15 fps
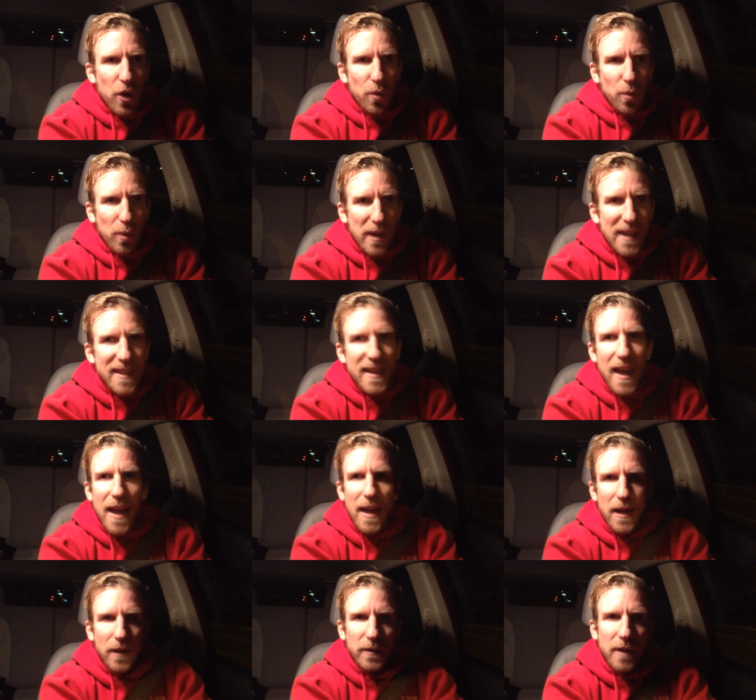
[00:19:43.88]

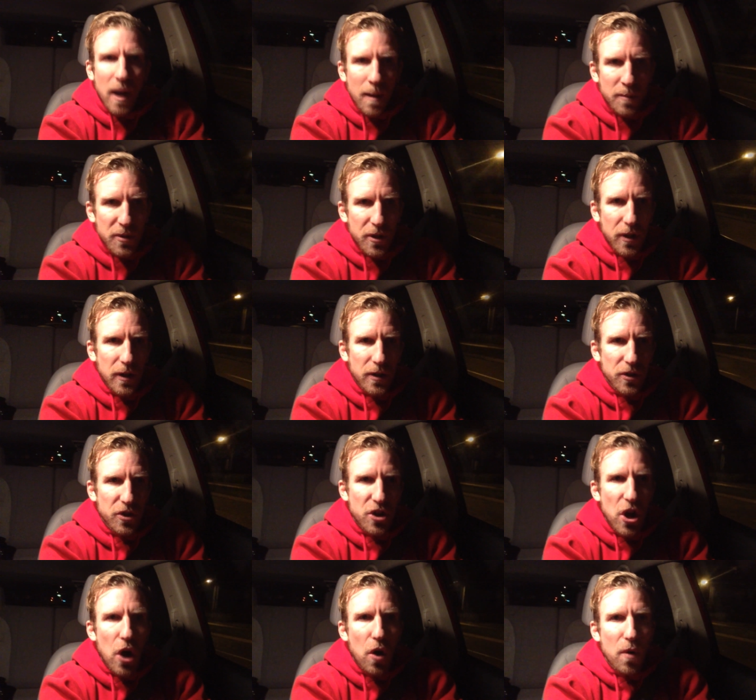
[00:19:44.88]
retail dumpsters,
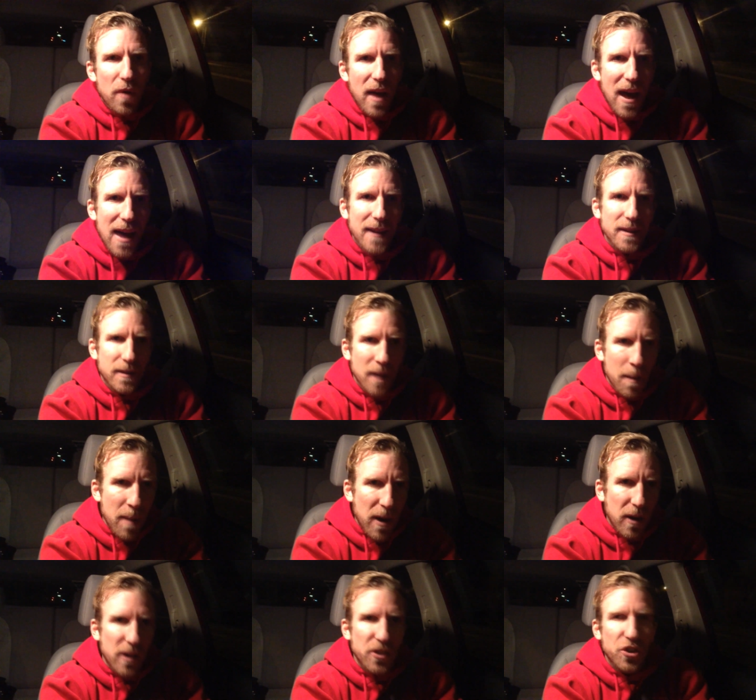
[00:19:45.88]
know that some
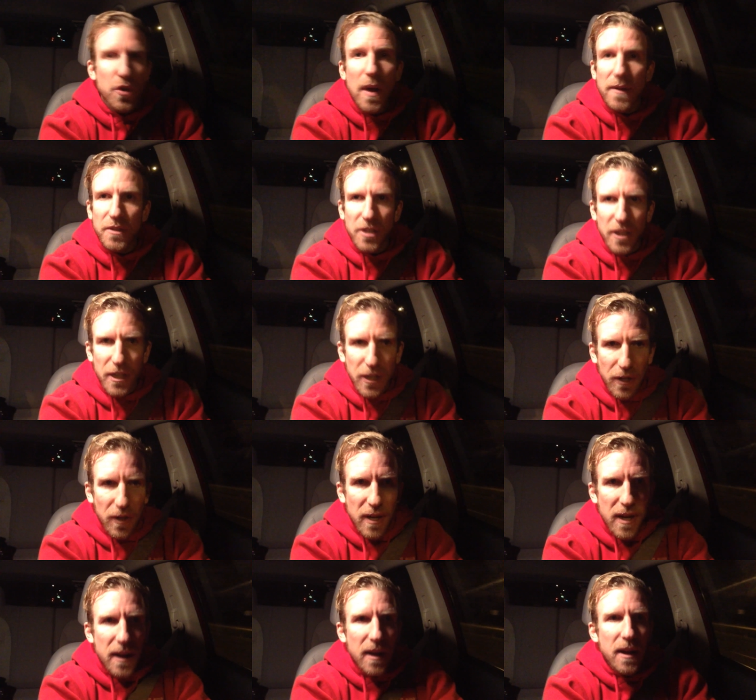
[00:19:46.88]
areas do have
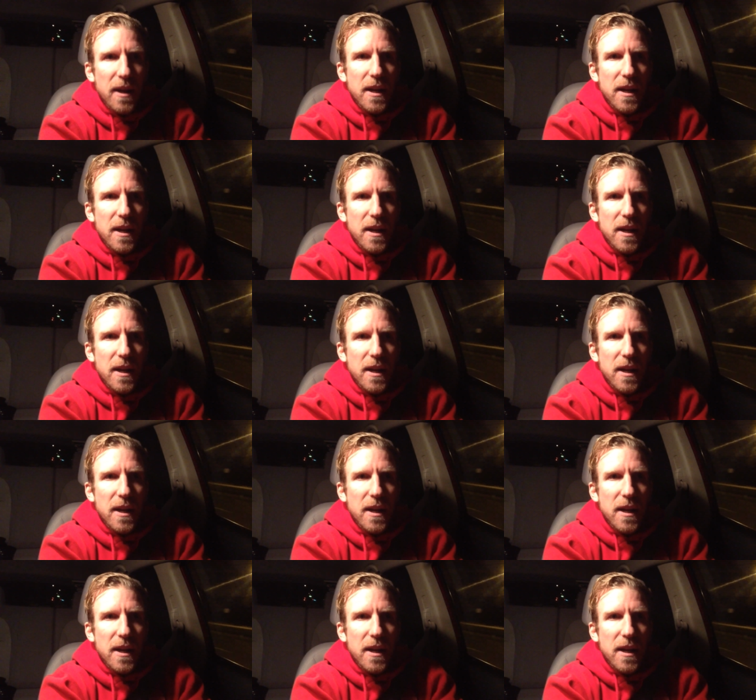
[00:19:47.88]
security.